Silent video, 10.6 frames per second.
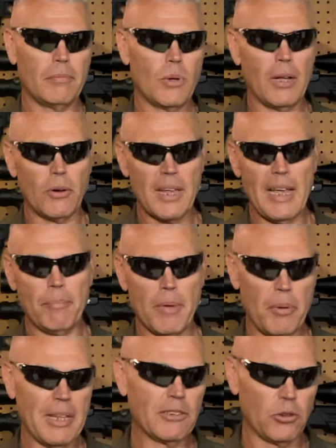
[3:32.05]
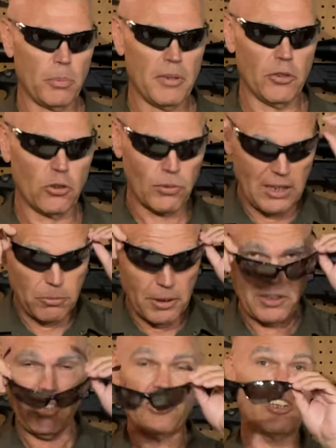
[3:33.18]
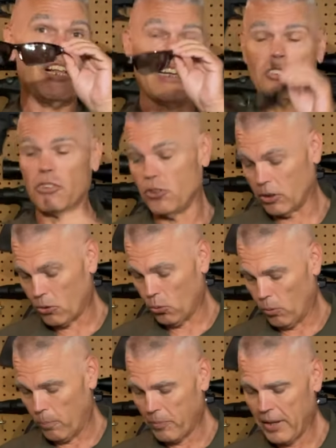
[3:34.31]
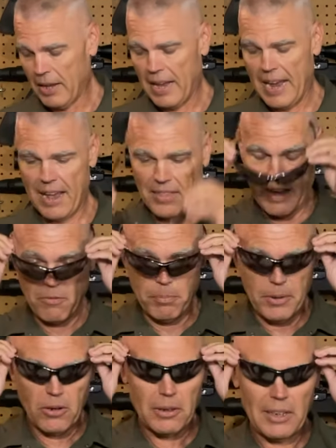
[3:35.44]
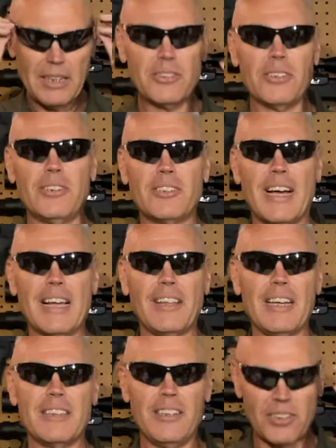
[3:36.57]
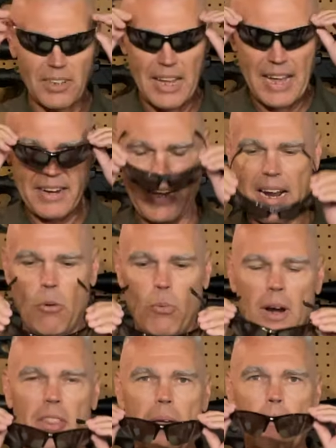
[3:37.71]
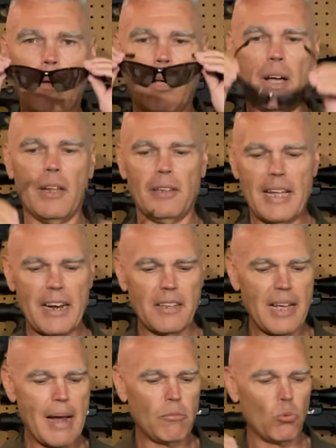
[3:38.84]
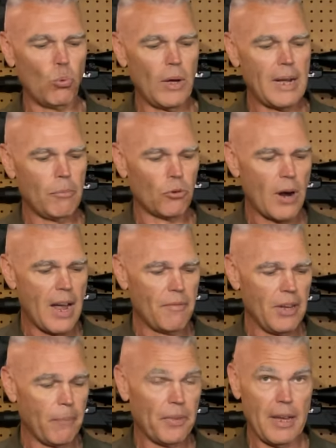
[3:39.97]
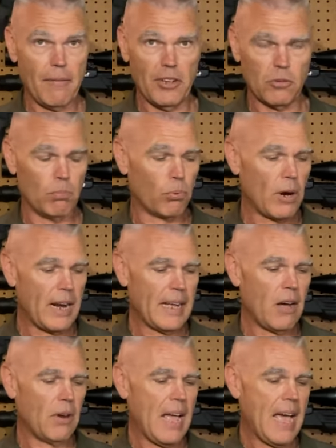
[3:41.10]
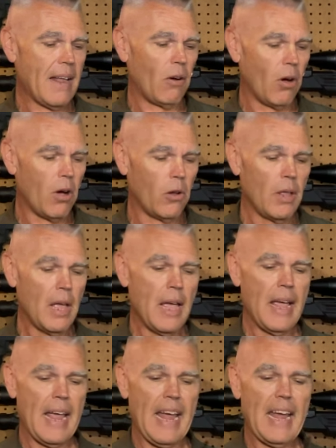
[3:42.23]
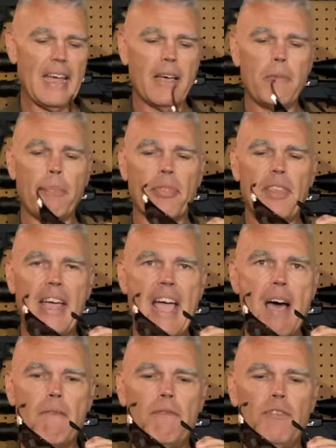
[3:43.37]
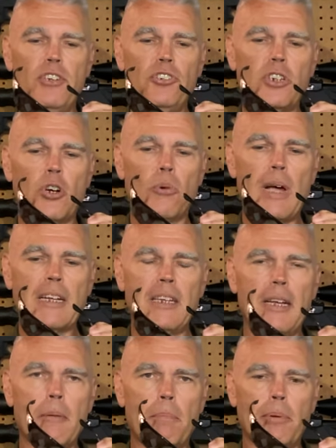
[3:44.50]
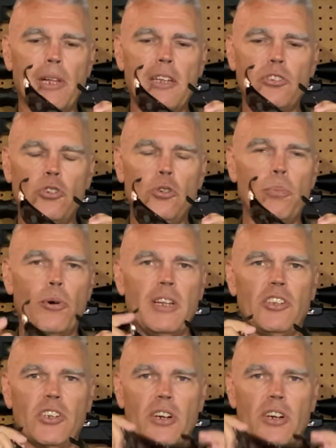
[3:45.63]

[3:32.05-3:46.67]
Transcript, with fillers: Well, okay, maybe that's a little bit of a stretch, but at least the glasses look cool. And they have mirrored lenses. I like these a lot and I wear them a lot of times when I'm driving, if it's bright out at all and they have vision correcting plus 2.0